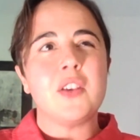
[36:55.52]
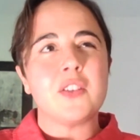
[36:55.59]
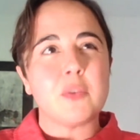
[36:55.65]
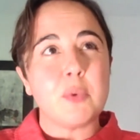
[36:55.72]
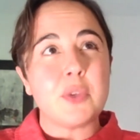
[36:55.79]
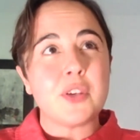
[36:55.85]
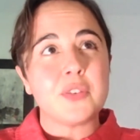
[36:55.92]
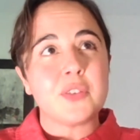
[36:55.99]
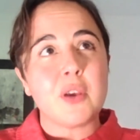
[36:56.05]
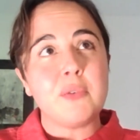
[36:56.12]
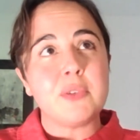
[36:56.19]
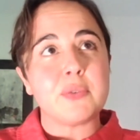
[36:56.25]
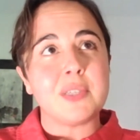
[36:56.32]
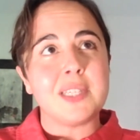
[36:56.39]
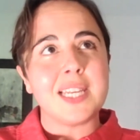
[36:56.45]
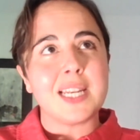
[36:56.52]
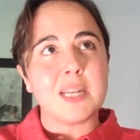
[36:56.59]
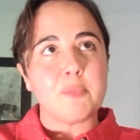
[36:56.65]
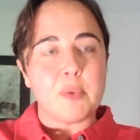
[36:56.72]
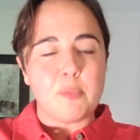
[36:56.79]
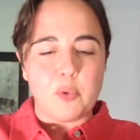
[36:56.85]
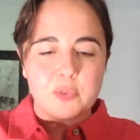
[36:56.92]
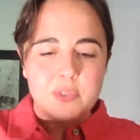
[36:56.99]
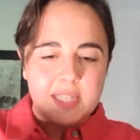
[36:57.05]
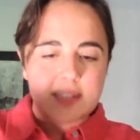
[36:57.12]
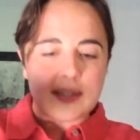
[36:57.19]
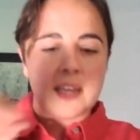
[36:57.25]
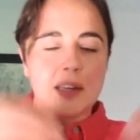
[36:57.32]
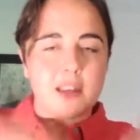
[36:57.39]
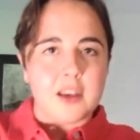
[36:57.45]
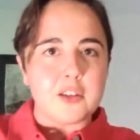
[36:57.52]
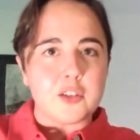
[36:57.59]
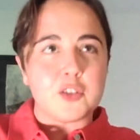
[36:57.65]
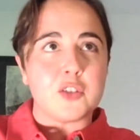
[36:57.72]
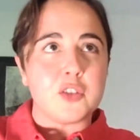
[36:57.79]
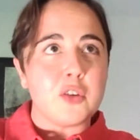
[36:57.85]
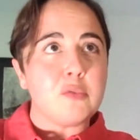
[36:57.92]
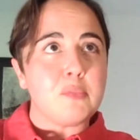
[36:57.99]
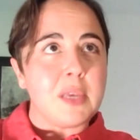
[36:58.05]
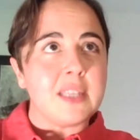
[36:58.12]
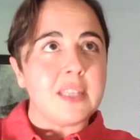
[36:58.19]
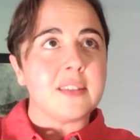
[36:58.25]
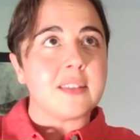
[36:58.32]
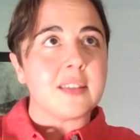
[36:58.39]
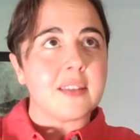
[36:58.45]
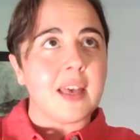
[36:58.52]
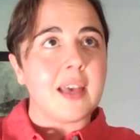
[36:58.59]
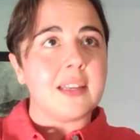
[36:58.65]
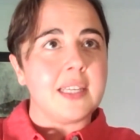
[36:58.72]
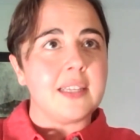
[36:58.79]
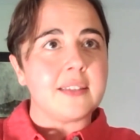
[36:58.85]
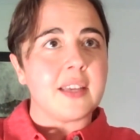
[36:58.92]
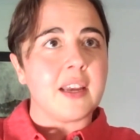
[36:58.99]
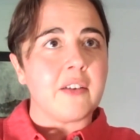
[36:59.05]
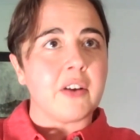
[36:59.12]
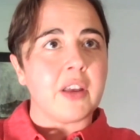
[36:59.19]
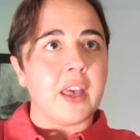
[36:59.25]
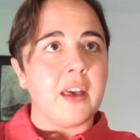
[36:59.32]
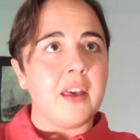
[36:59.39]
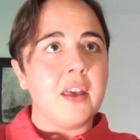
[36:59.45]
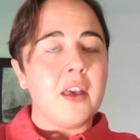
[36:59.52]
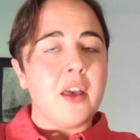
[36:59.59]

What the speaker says: So we just go into a little bit more detail and kind of zoom into that lease area